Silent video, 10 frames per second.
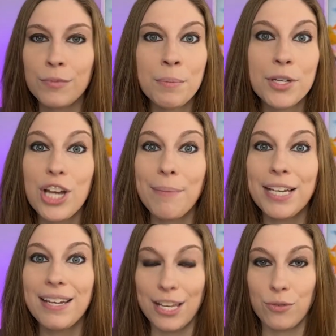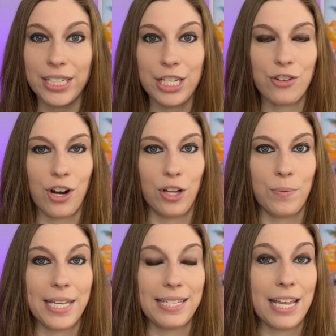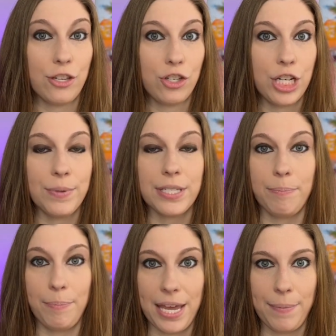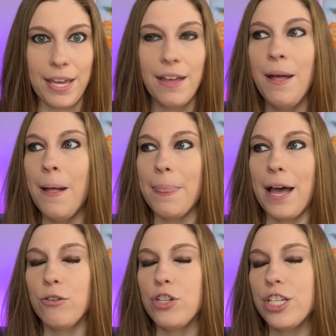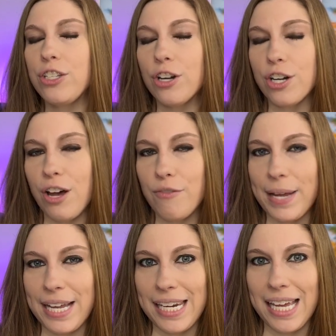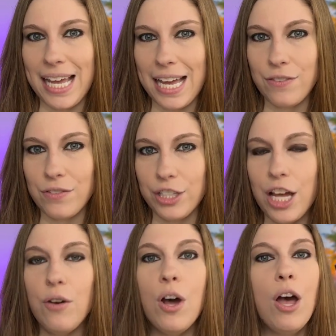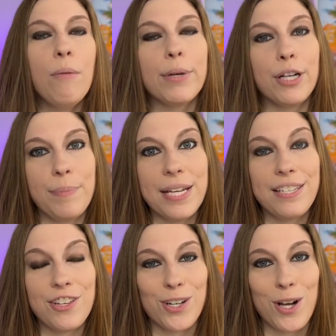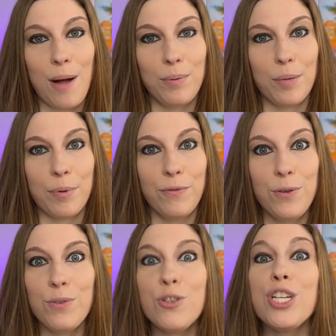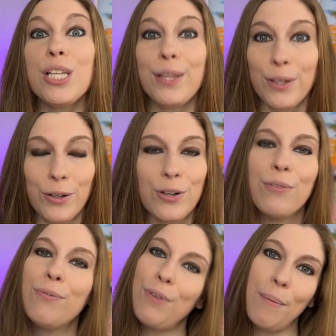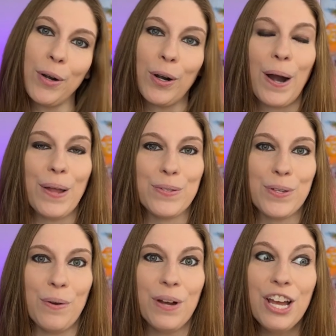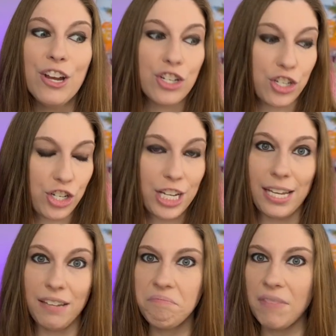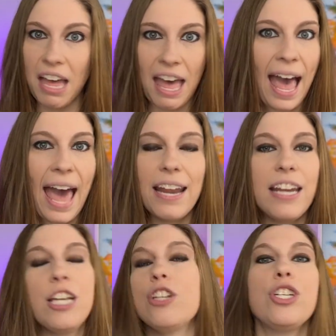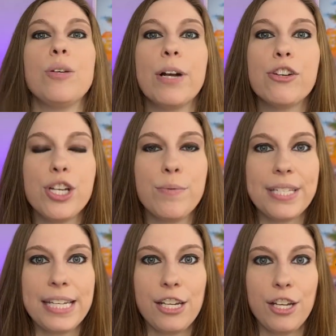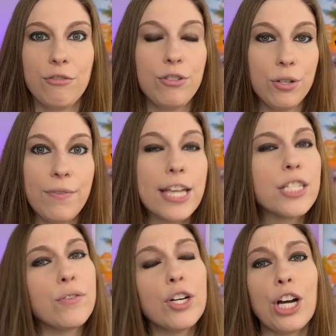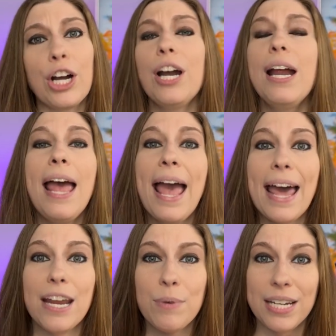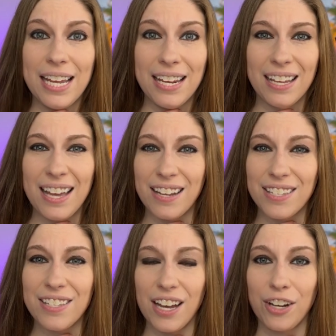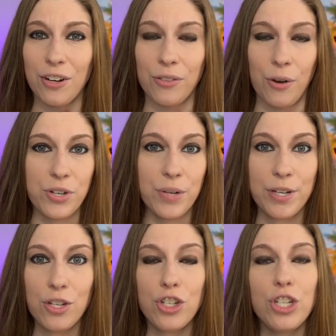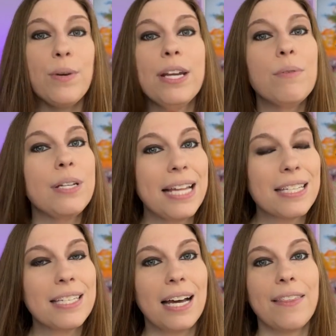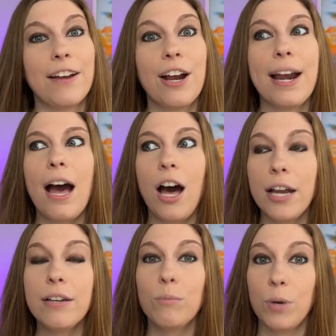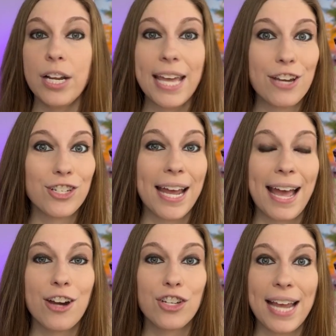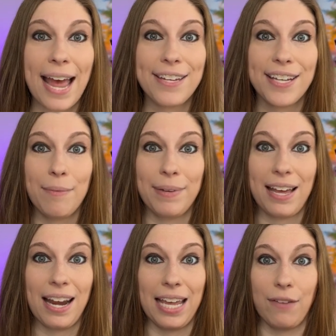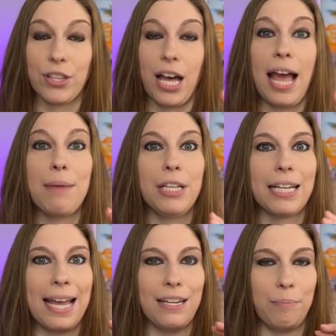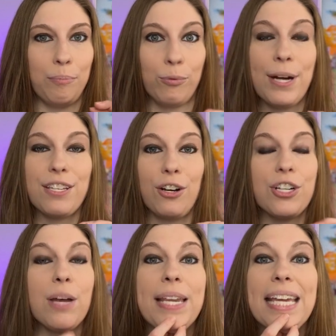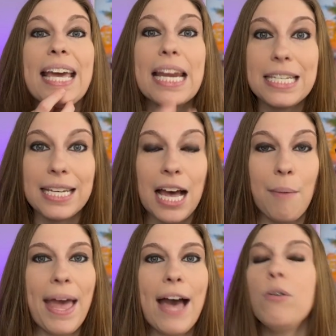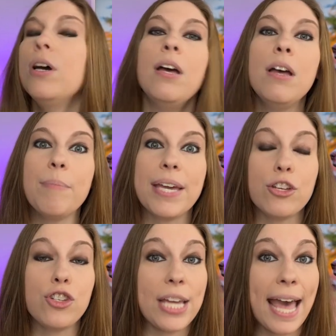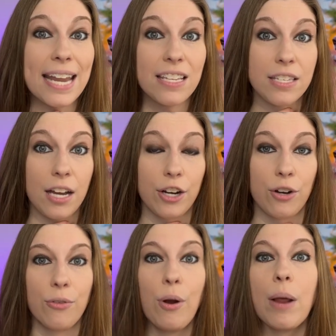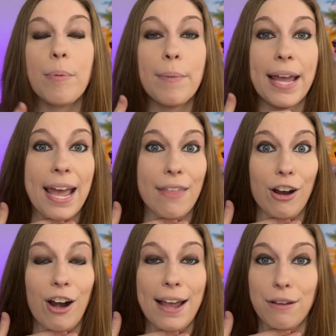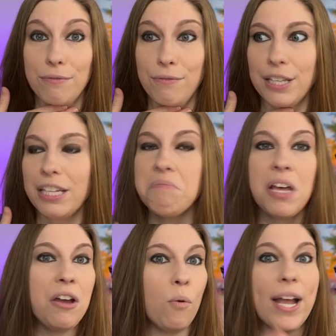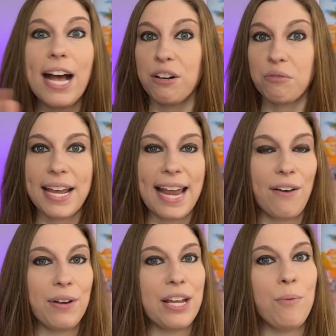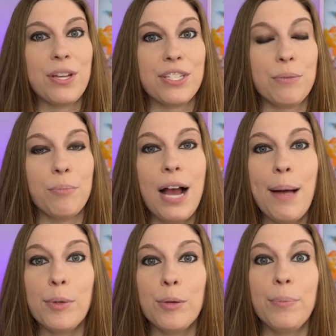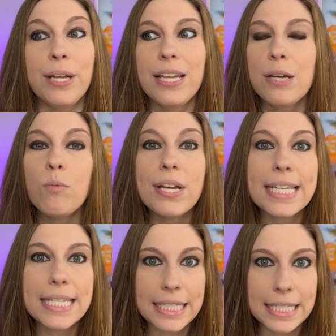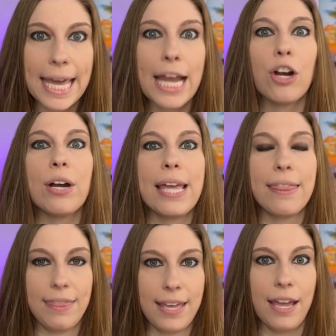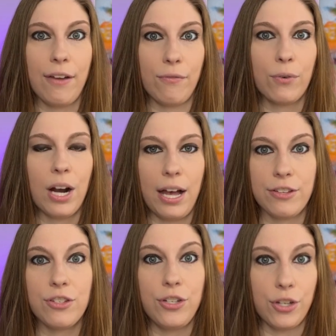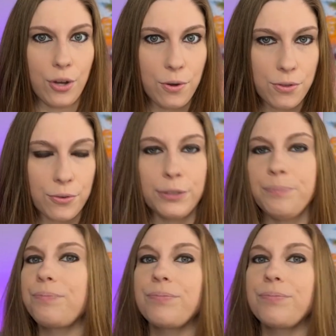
but Gemma has really struggled with it since she was a baby. Now, she started off by eating kind of slow, but her big sister gobbled up her food and she learned from her. And so she had an issue where she was eating too fast for her and it would get kind of stuck in her throat. She wouldn't chew and it would get stuck there. And on one occasion, I actually had to come and kind of give her the Heimlich. I had to press on her tummy to get it to come out because she had it stuck in her throat. I put my hand there. I could feel it. We got it right out. It wasn't a problem, but it was a scary thing for us to go through.